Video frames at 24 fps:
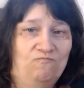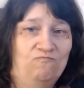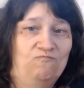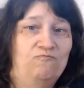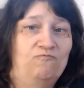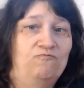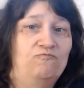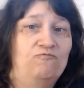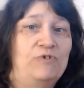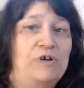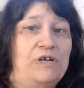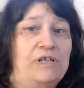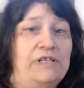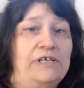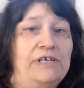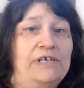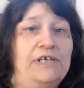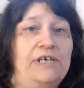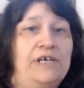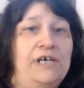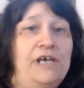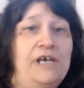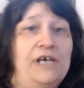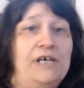Really
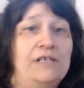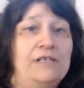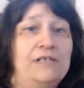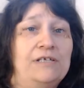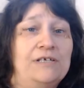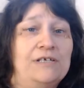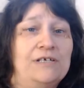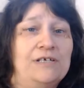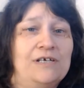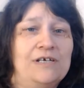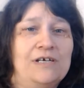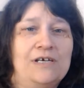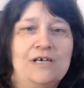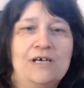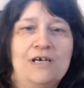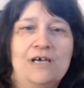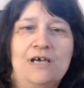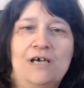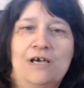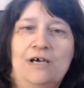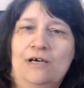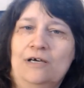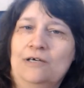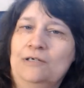can't.
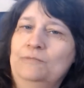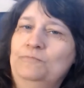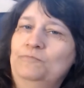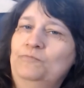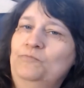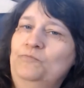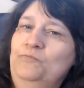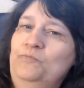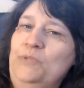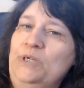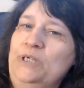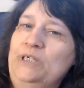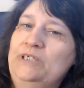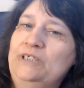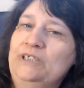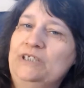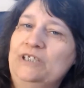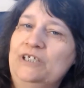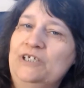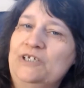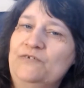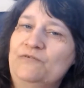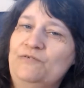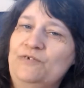Basically,
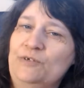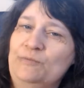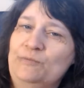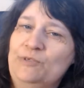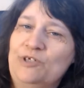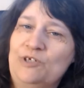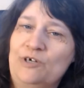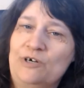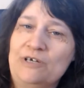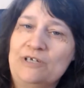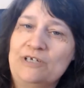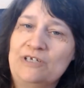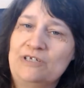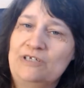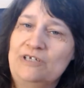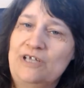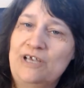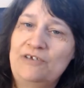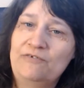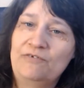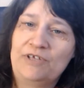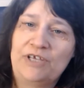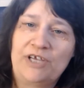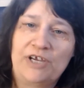this film stars
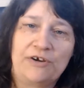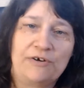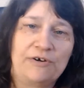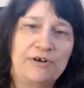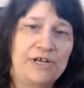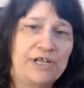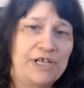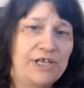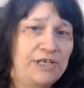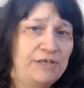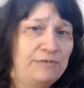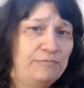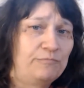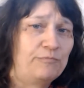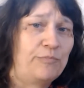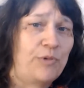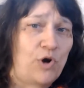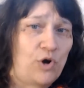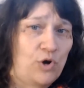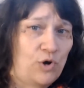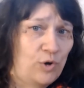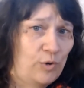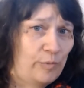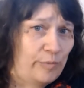David Carradine,
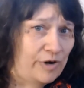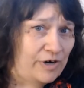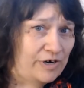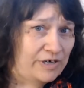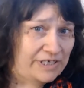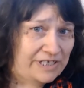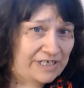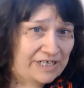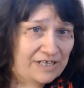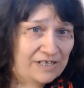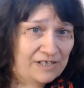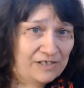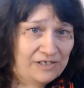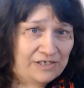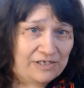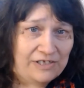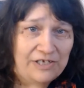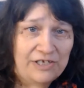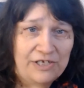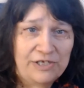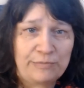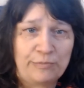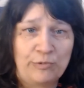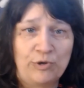Paul Bartel in
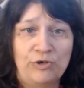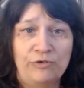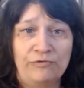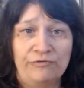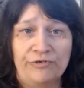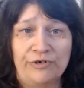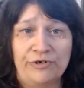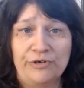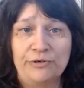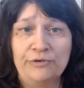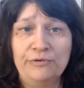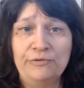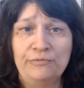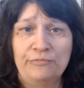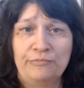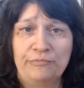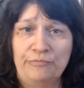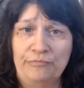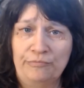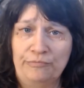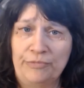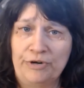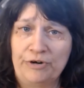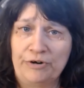a small role,
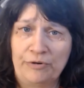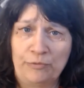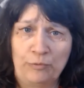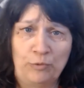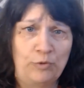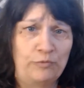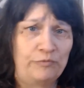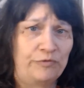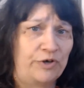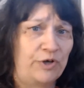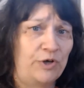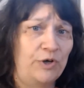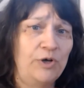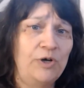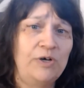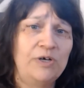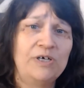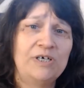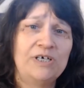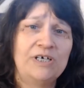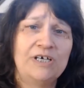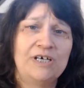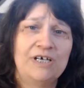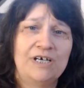Mary Woolvernaw,
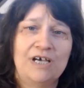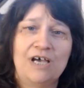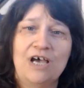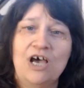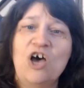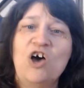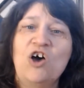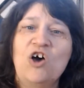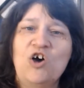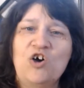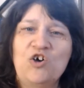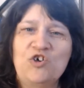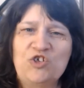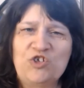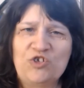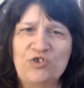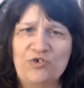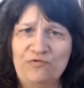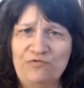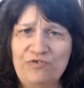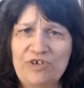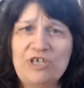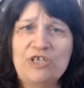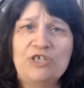
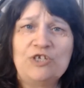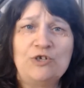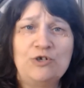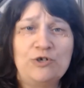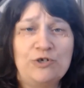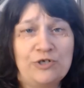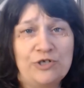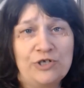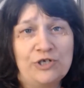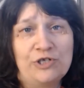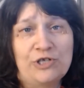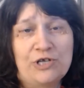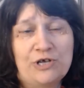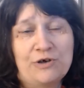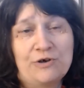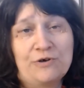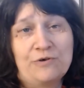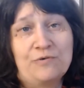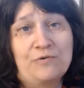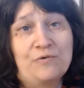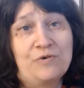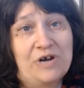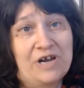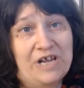Sylvester
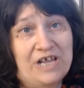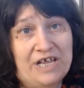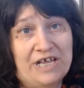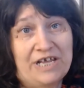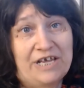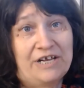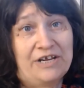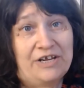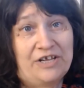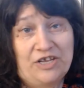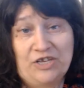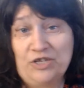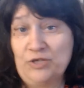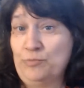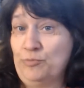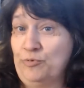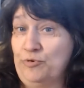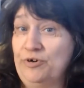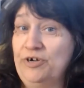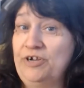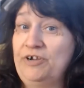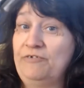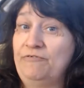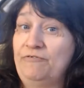Stallone in his
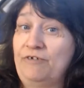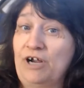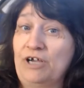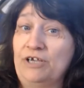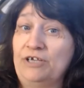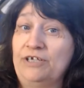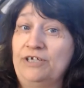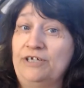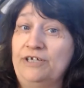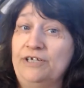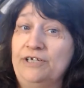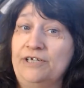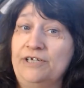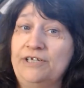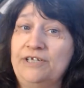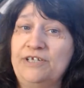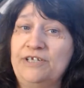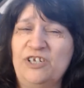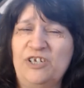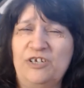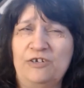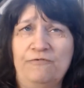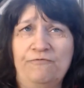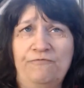pre-Rocky days
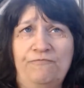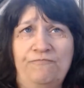in a